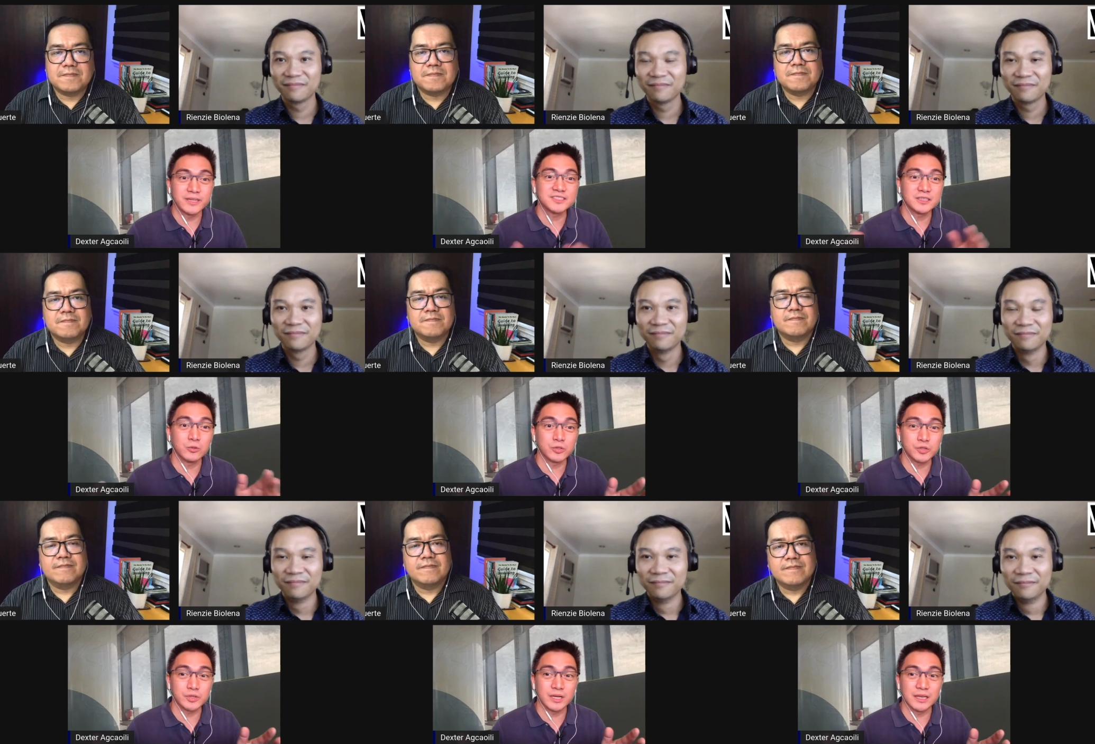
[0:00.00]

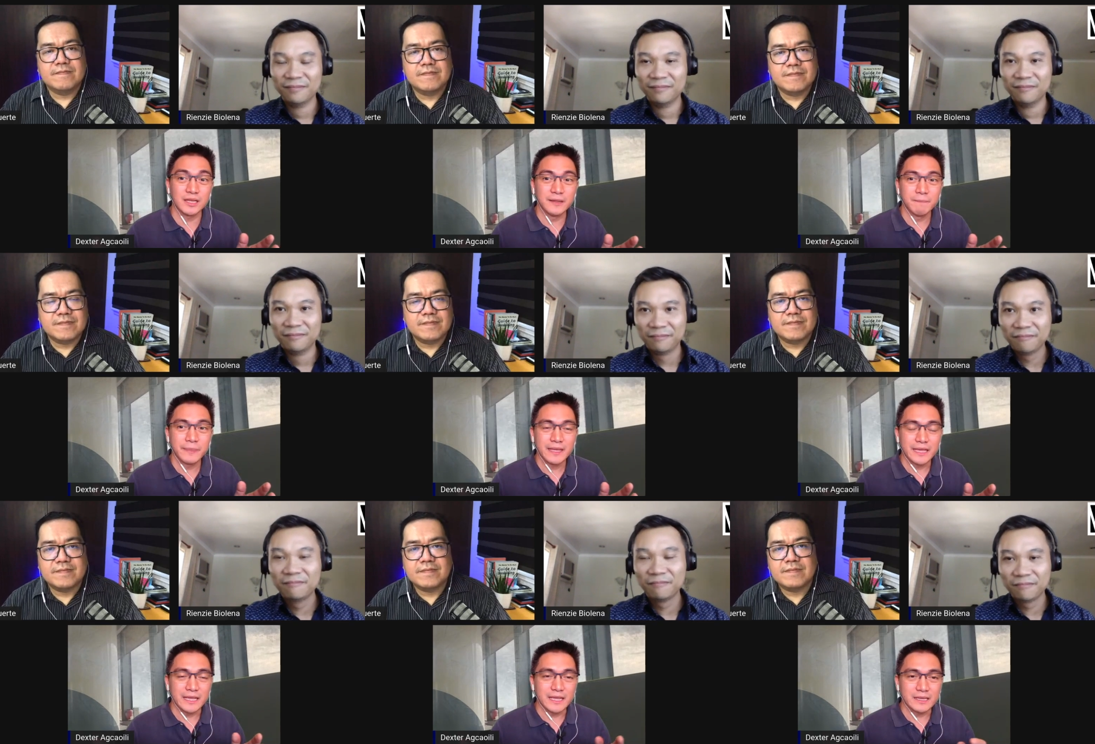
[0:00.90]
Speaker 1: institutional,
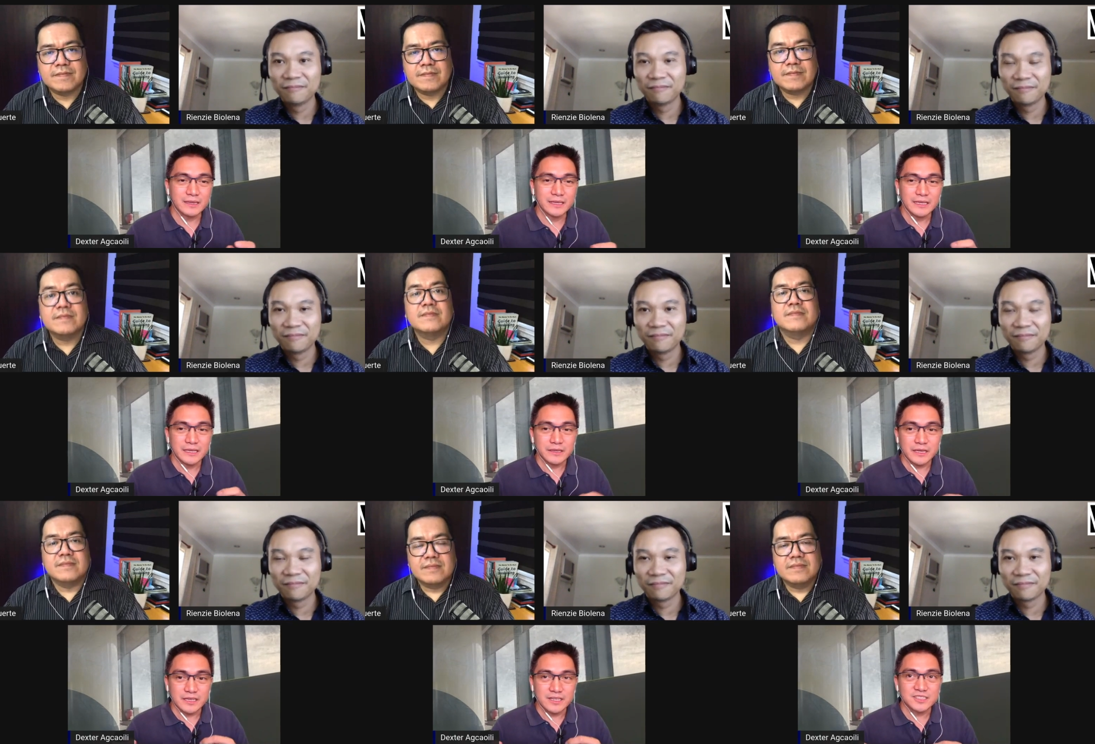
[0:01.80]
and
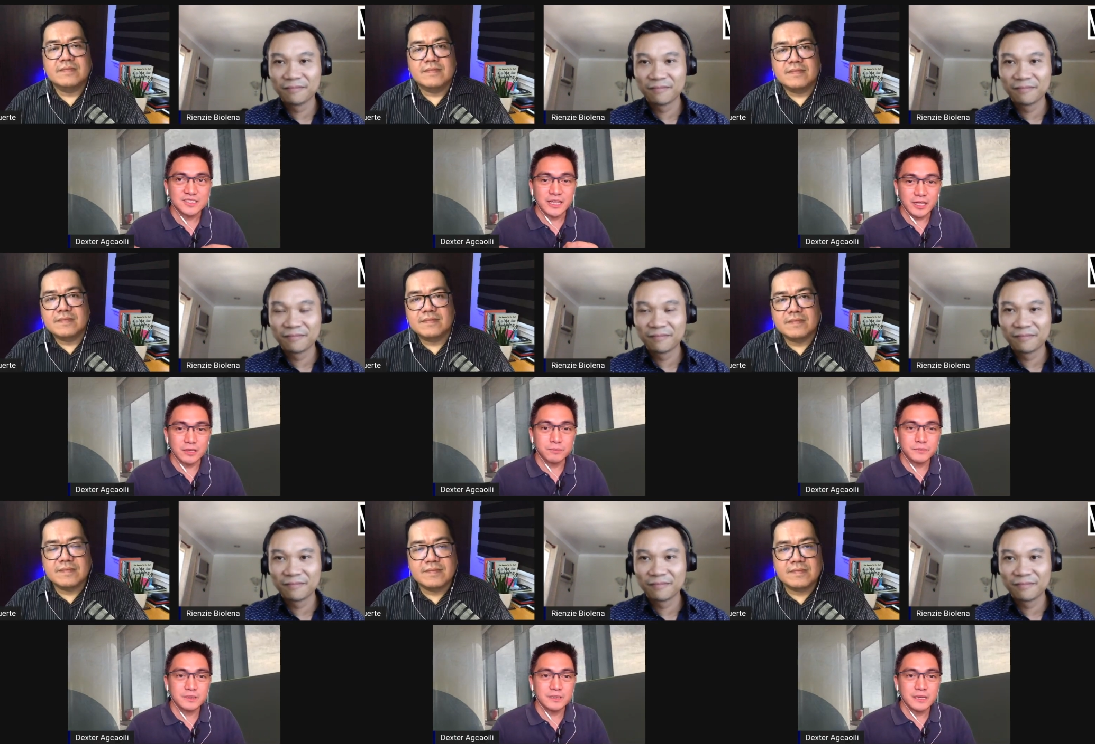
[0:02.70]
that has helped.
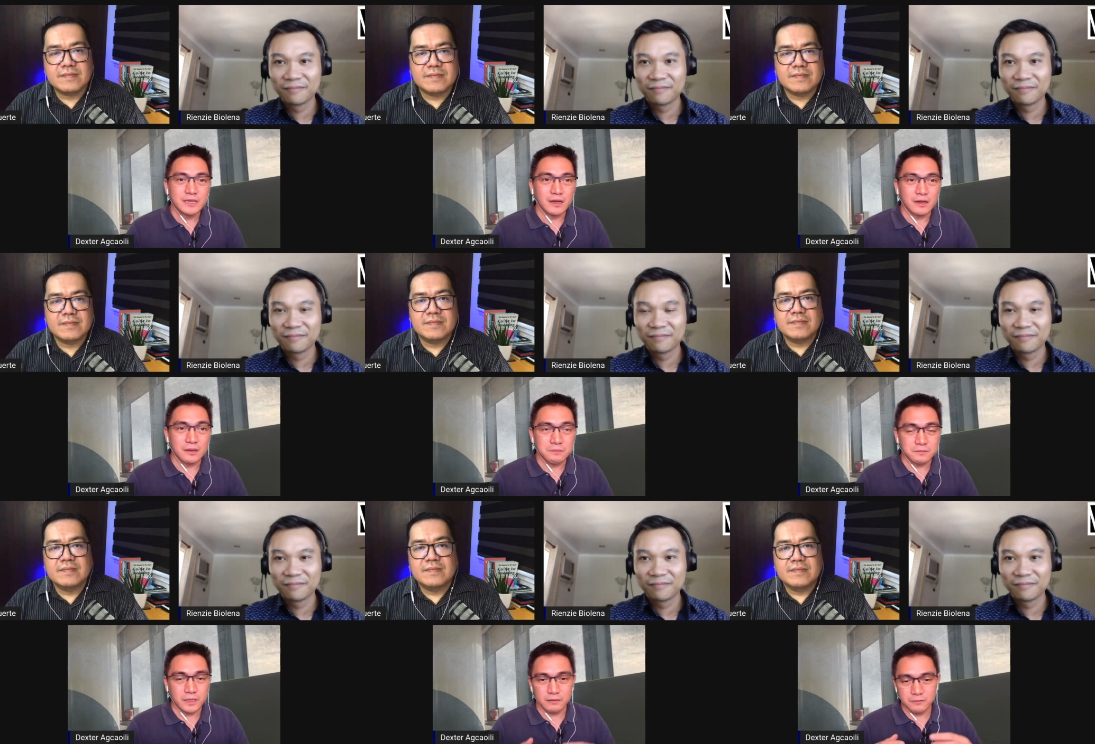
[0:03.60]
Uh,
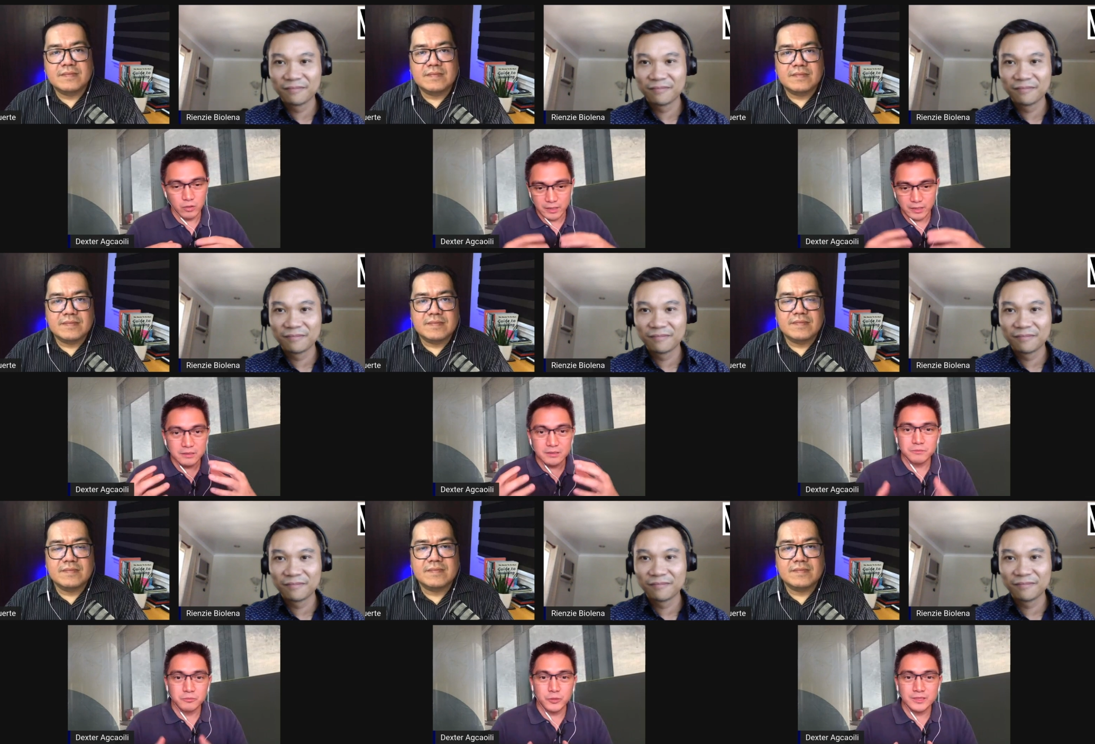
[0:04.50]
like okay,
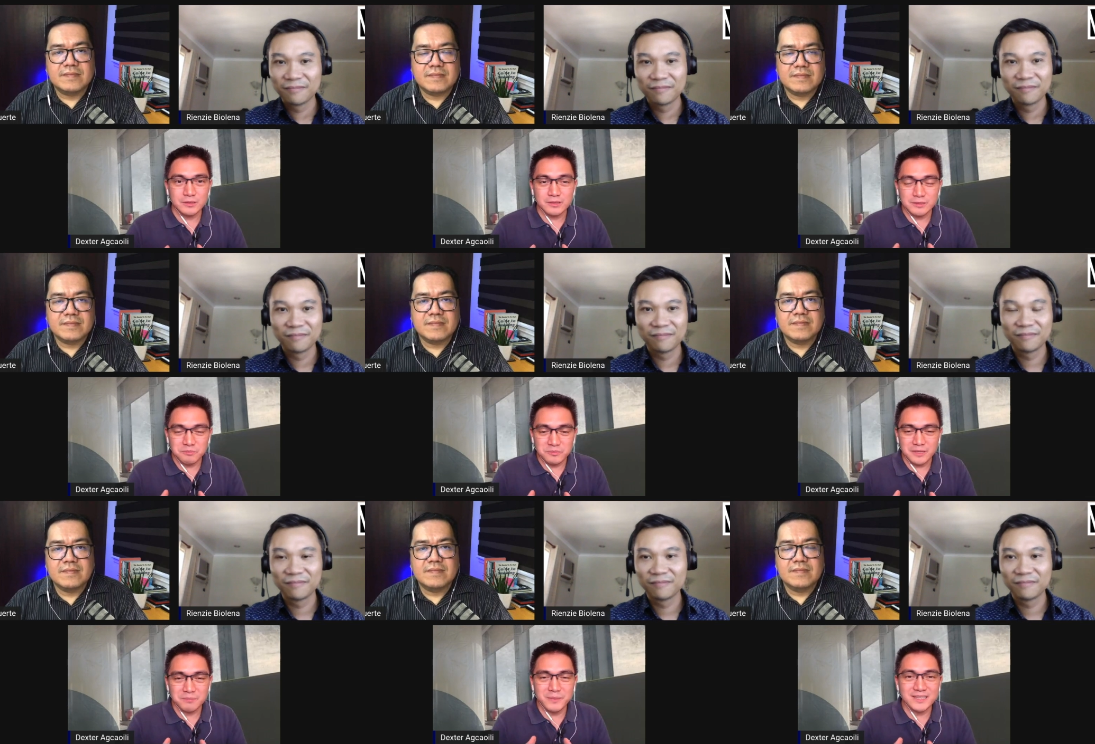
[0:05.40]

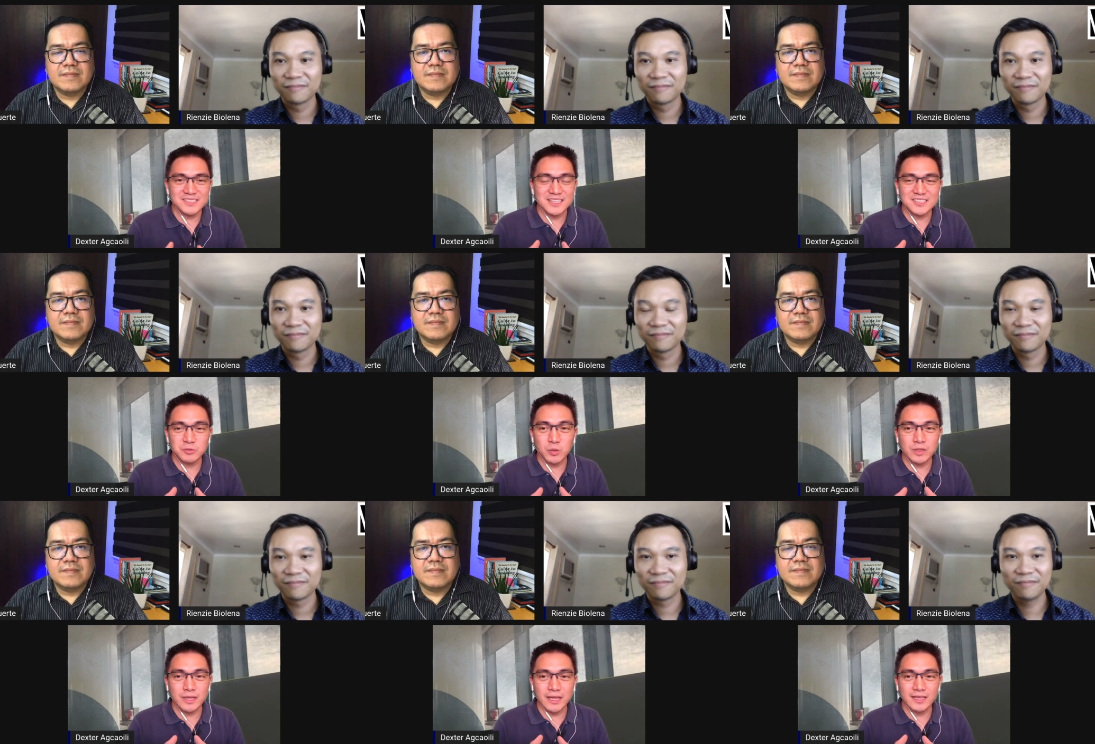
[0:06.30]
it makes sense now to
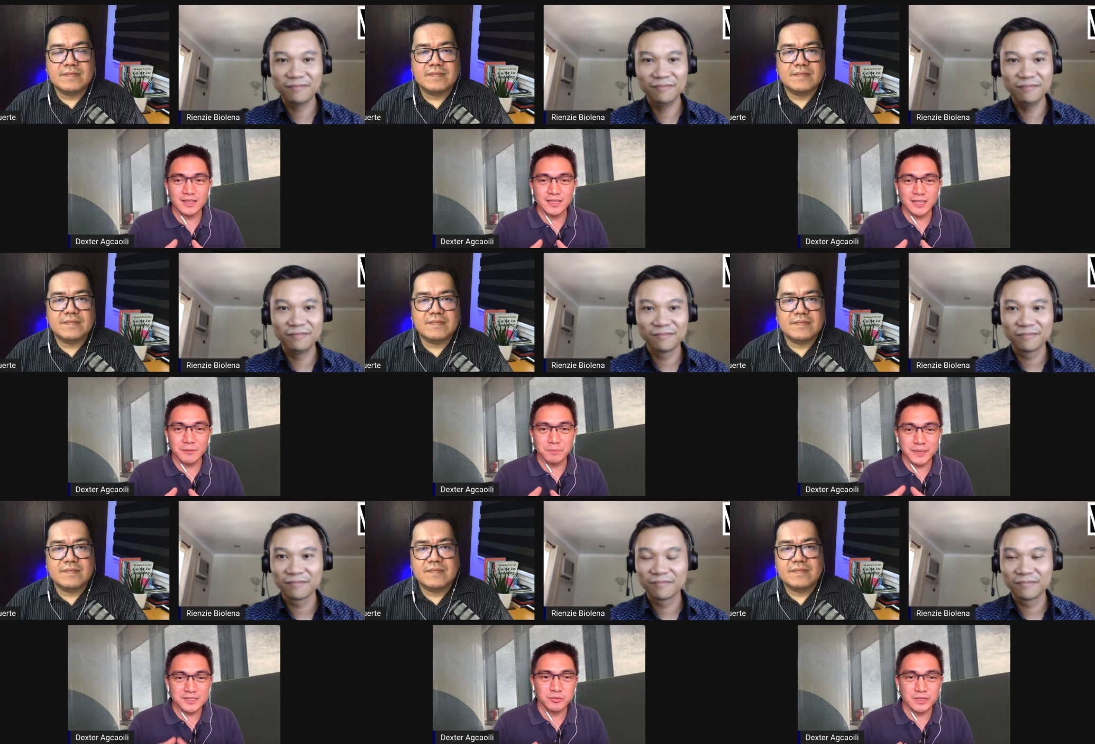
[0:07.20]
create a
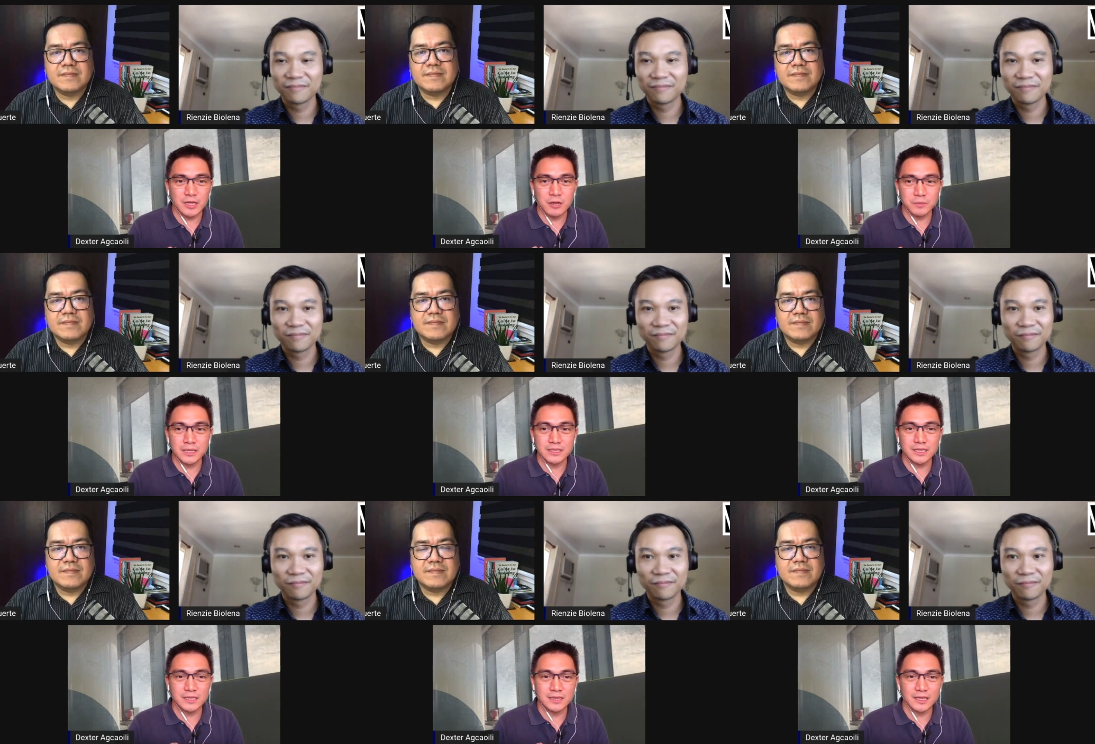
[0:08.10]

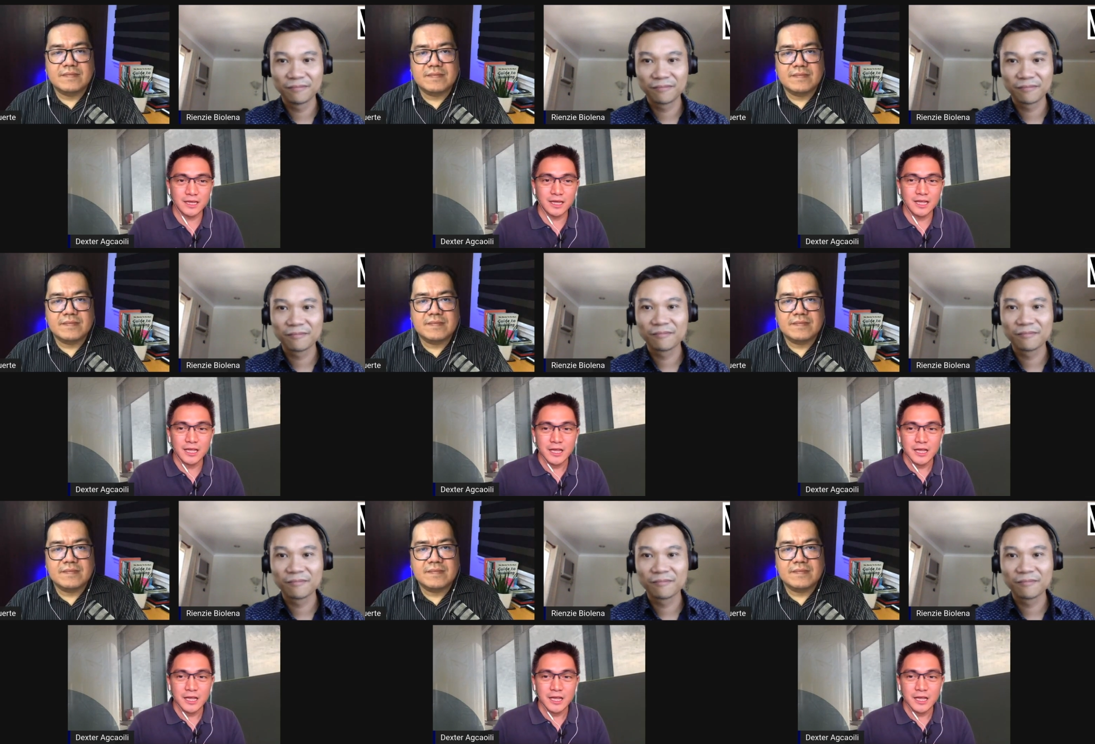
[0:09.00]
peso-denominated na